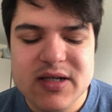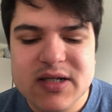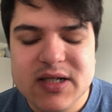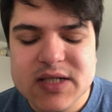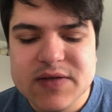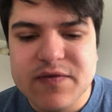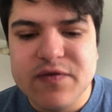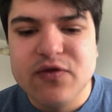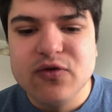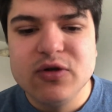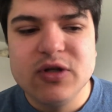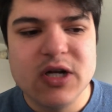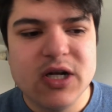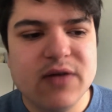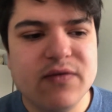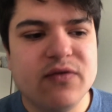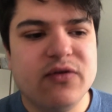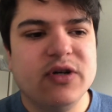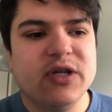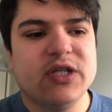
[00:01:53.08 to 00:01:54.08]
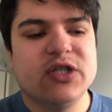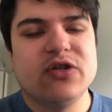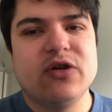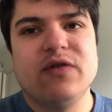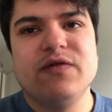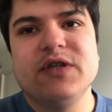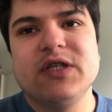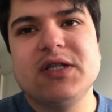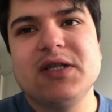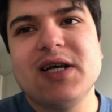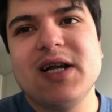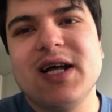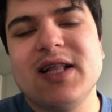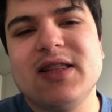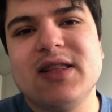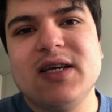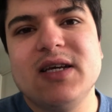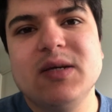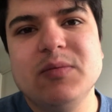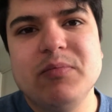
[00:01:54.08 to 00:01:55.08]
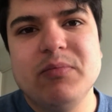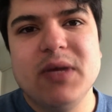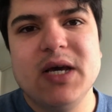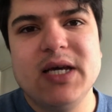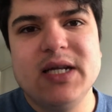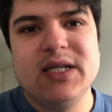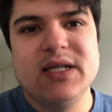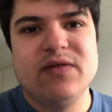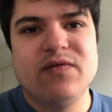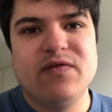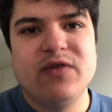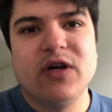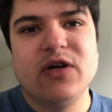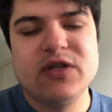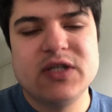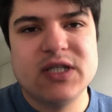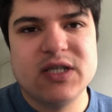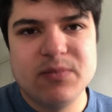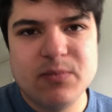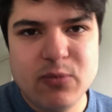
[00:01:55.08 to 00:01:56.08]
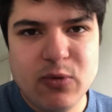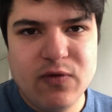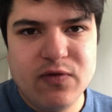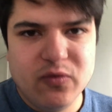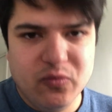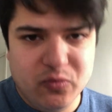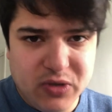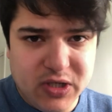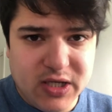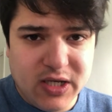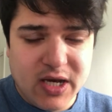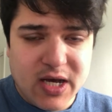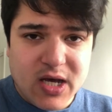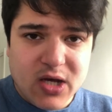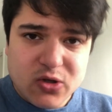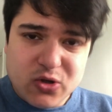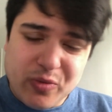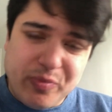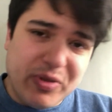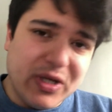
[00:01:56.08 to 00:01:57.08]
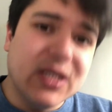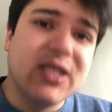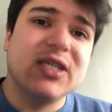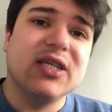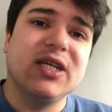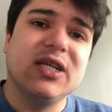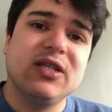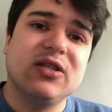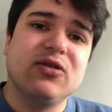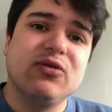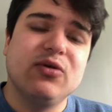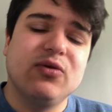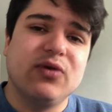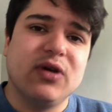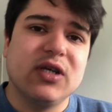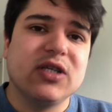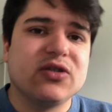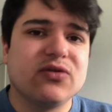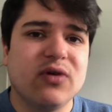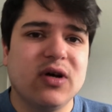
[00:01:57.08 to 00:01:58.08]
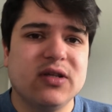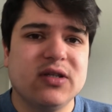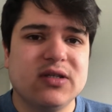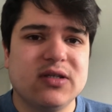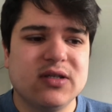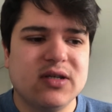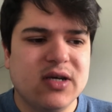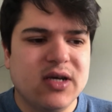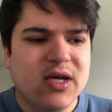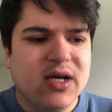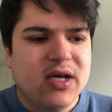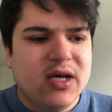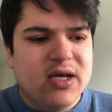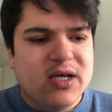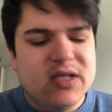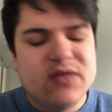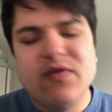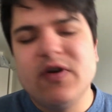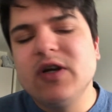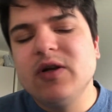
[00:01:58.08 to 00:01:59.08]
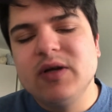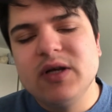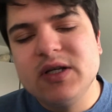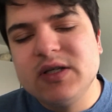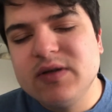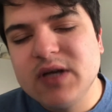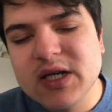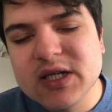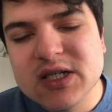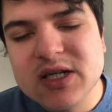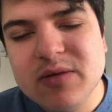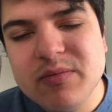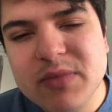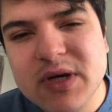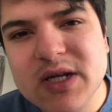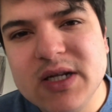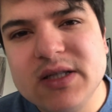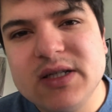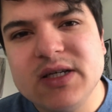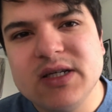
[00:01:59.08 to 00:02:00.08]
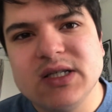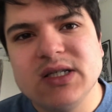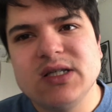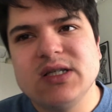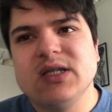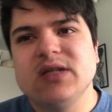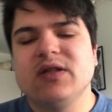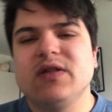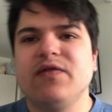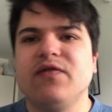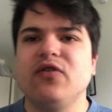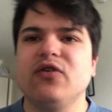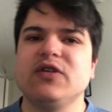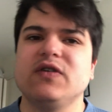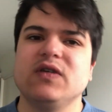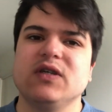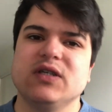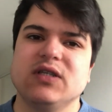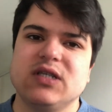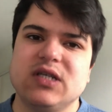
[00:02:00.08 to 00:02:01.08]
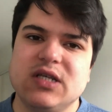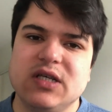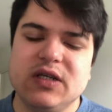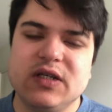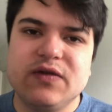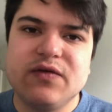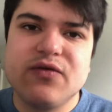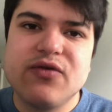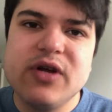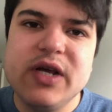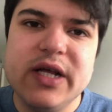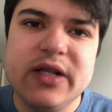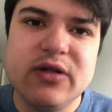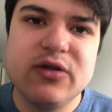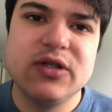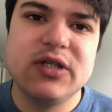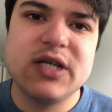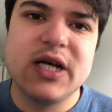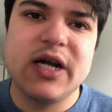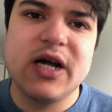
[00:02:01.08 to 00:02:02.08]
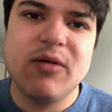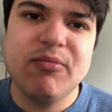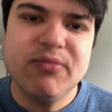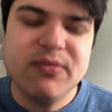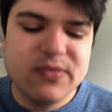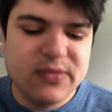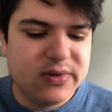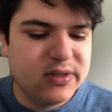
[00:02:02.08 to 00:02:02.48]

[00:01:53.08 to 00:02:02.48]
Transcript: the food delivery service that I think made it very simple for me to pitch it into the restaurants. It's very, it's actually many things. the first thing is, is it's free to set up.